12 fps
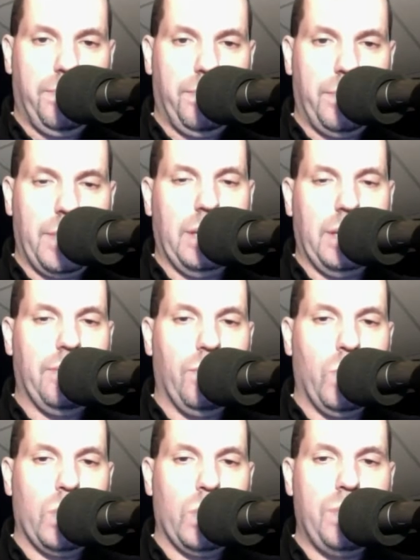and leave a
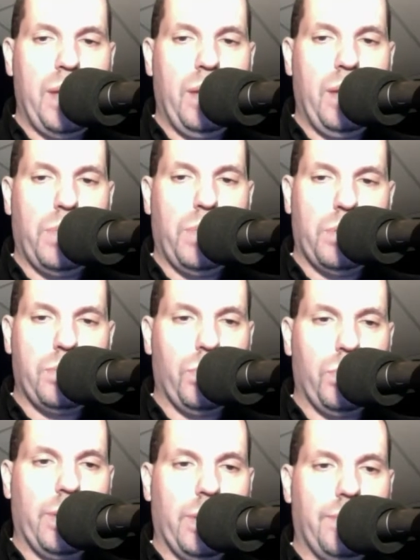voicemail with your
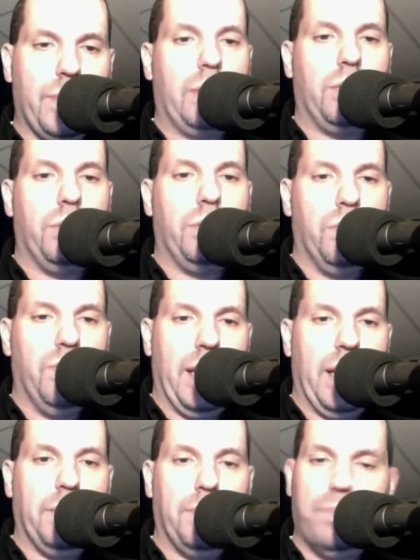story of Doctor Who
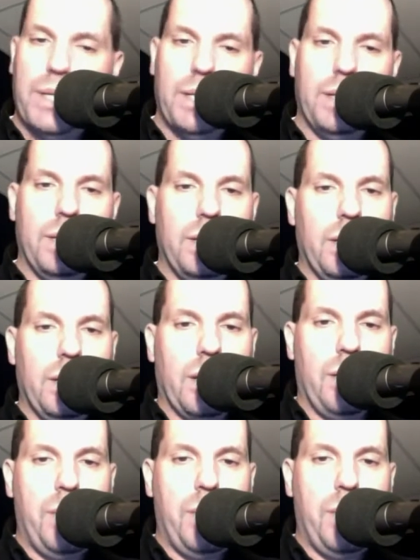fandom.
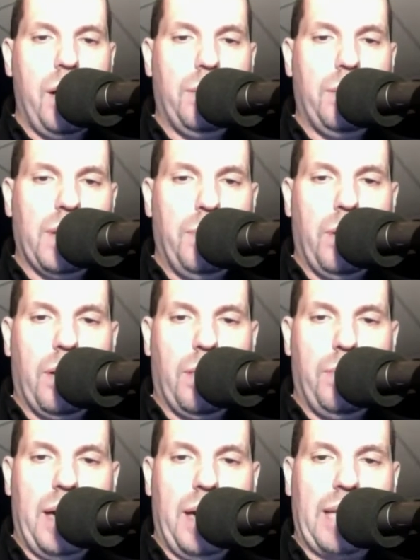Come on, be a part of the
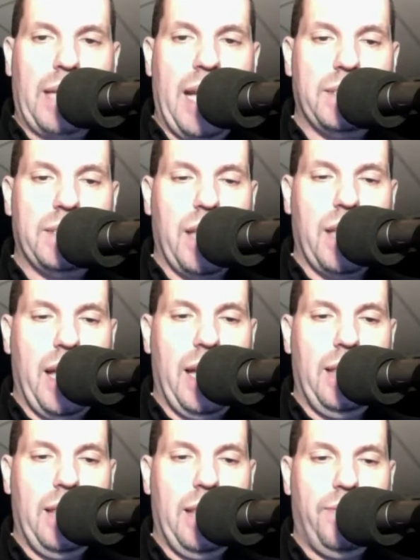podcast
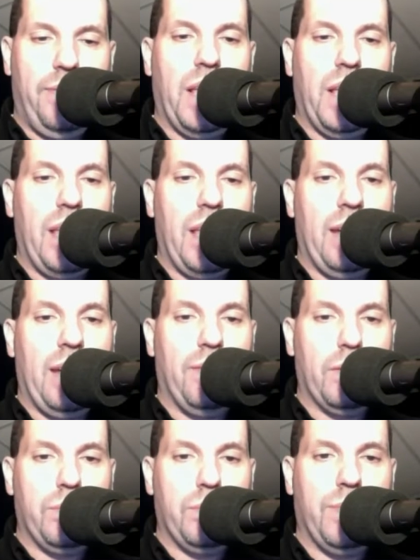and the 50th
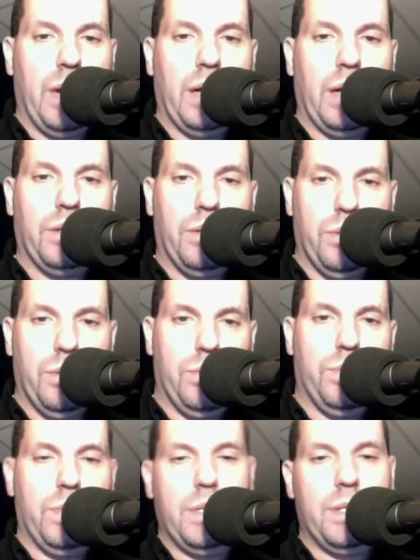anniversary of Doctor Who.
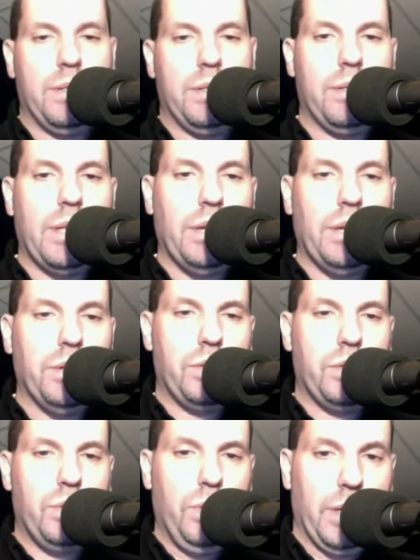Tell your
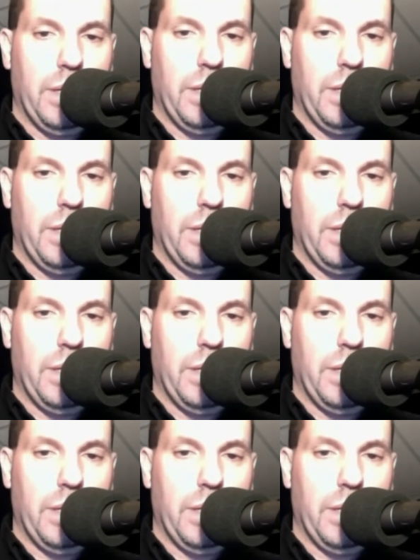story.